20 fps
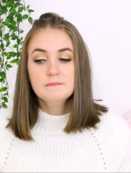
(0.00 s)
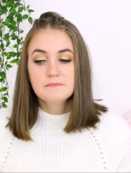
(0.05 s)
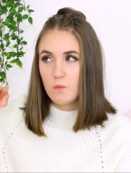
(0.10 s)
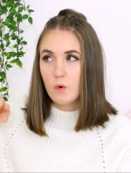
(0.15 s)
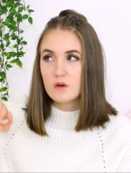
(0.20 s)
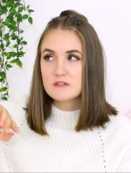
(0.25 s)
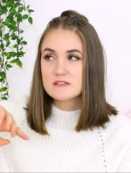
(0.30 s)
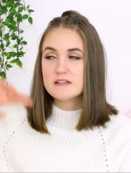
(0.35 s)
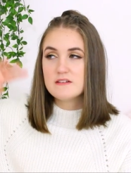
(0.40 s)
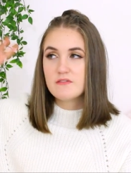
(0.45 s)

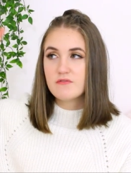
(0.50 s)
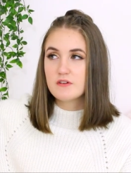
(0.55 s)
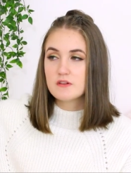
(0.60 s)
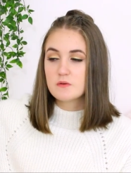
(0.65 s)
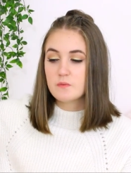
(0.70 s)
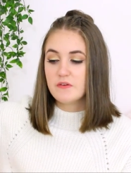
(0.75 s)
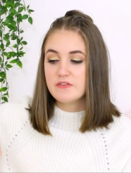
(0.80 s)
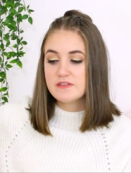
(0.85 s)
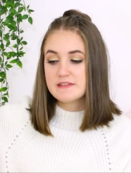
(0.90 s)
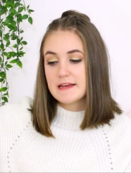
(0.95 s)
What's the
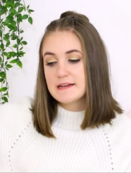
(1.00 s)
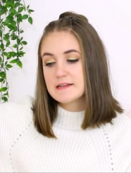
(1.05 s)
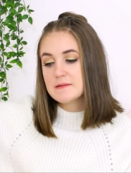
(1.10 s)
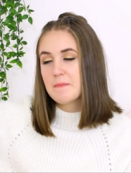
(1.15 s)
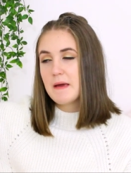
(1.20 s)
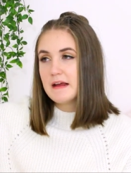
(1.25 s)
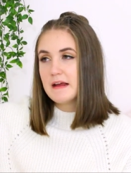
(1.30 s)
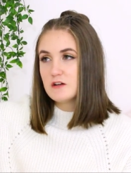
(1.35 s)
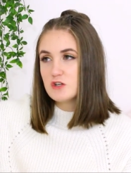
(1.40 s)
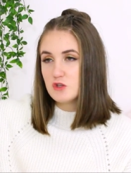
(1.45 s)
difference with
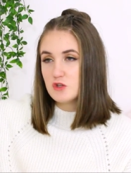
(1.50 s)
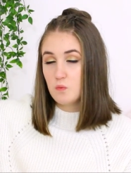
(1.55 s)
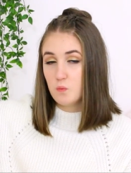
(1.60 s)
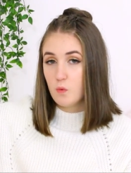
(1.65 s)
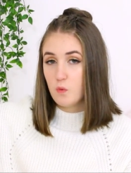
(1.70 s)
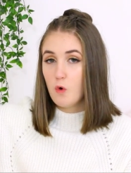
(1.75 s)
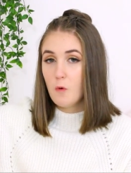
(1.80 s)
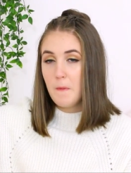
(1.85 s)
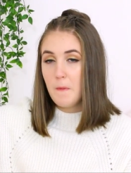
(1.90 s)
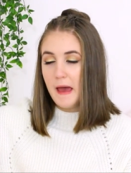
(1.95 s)
satin paint to the
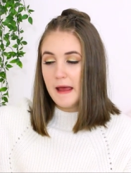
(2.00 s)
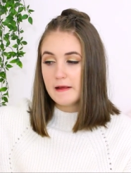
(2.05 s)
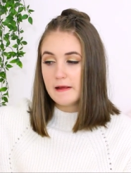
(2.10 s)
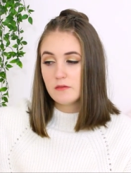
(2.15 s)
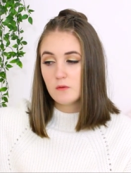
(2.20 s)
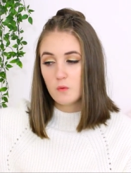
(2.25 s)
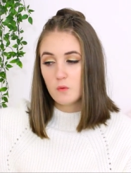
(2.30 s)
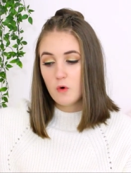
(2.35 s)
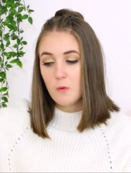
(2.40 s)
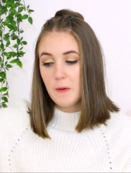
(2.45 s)
wall
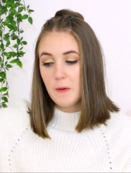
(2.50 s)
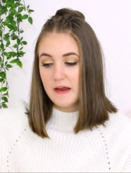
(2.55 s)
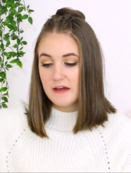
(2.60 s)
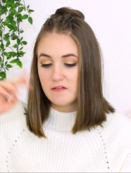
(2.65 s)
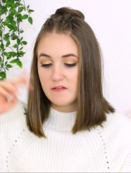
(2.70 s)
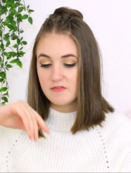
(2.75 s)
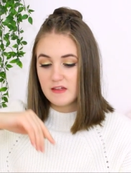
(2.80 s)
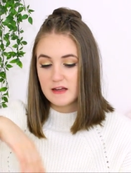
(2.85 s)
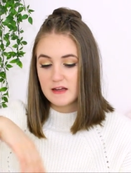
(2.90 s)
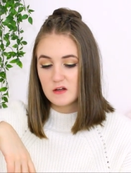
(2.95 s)
paint? The wall
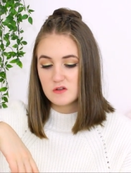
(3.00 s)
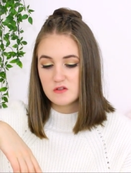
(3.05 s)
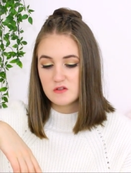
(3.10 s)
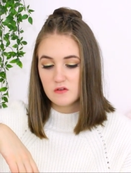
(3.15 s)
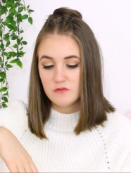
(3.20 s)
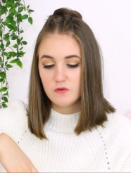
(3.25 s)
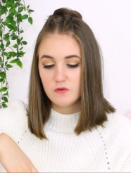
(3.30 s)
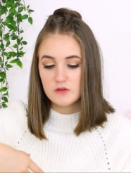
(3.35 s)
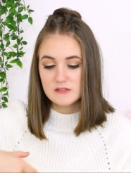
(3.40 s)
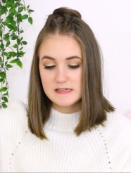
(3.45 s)
paint, if that goes
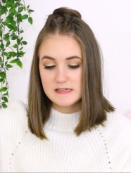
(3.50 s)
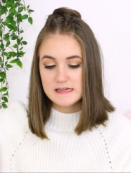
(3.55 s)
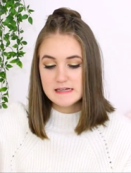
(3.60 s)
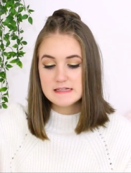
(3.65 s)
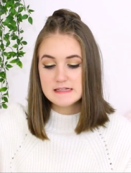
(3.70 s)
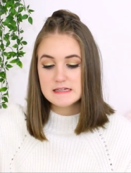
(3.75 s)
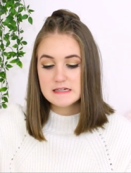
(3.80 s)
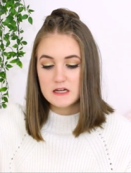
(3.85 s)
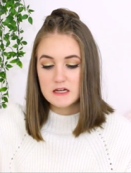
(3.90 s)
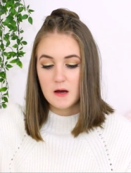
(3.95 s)
on the floor, it's
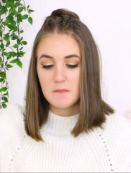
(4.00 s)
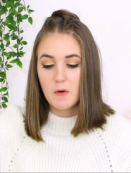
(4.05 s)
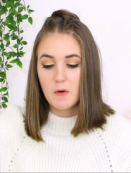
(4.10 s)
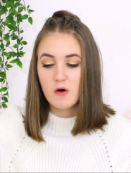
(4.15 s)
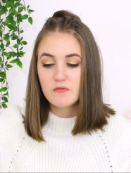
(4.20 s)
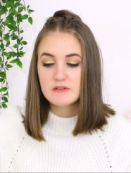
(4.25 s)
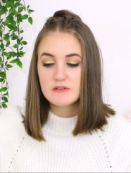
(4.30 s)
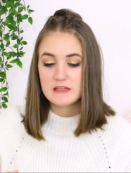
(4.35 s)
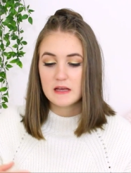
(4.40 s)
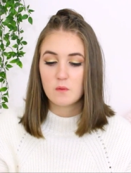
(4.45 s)
easy to come
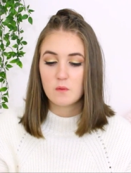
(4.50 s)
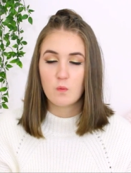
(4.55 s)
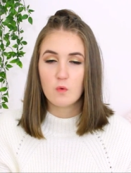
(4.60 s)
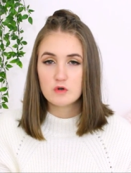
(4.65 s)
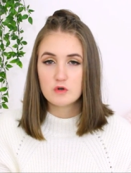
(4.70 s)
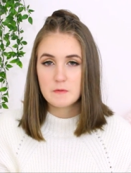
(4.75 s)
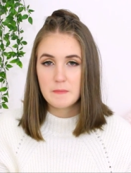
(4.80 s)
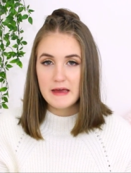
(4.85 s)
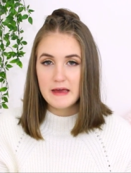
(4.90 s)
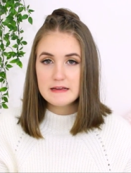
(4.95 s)
off, it's like
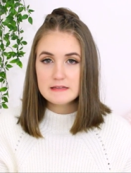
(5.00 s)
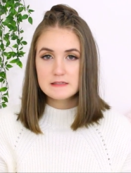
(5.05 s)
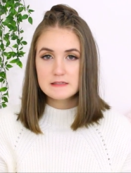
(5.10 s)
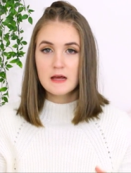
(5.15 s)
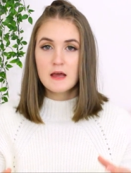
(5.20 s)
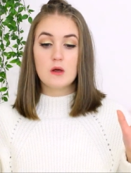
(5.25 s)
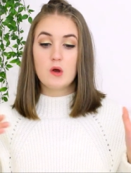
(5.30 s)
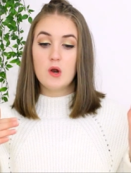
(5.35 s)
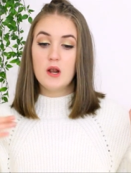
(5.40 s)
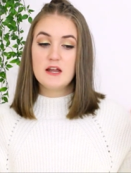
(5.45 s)

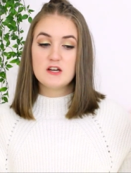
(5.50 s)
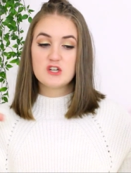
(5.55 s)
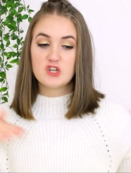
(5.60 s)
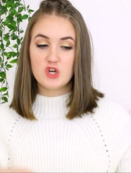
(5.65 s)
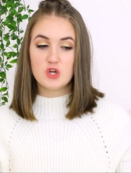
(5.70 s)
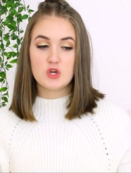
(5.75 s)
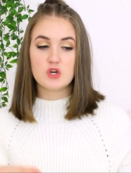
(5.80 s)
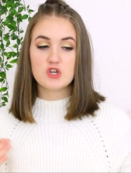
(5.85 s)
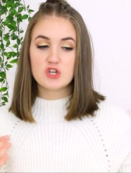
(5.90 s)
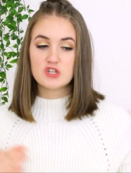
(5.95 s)
water-based, so
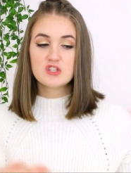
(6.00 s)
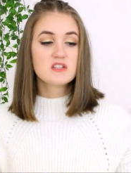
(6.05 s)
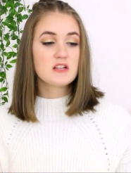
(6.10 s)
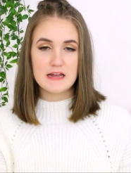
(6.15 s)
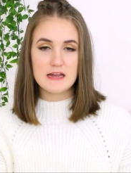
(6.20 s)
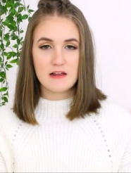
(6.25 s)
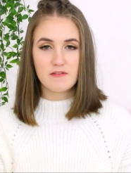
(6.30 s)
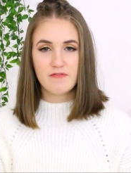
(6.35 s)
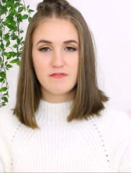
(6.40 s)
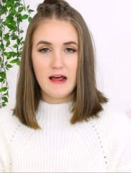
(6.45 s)
literally you can just
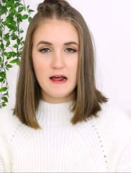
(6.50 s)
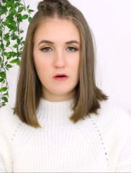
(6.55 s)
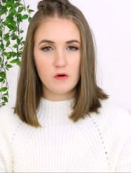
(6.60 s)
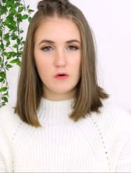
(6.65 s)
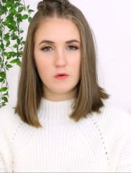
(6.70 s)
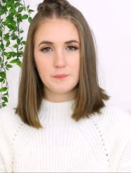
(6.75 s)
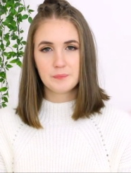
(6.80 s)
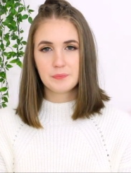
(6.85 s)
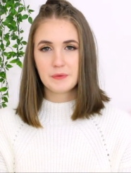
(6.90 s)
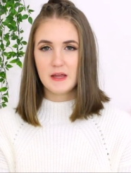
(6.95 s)
take a
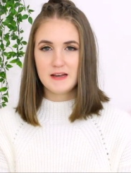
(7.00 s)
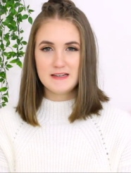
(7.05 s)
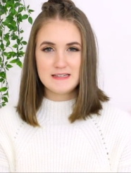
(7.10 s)
flannel